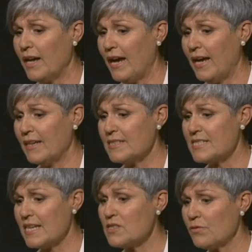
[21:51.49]
and
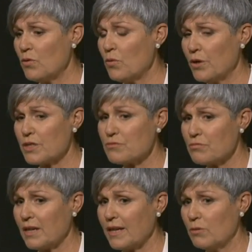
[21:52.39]
zestful works
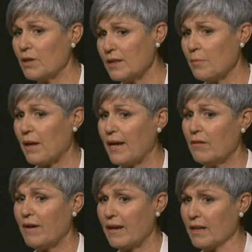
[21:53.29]
really good in the
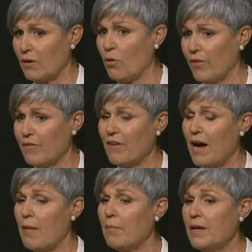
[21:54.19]
playground and on the farm.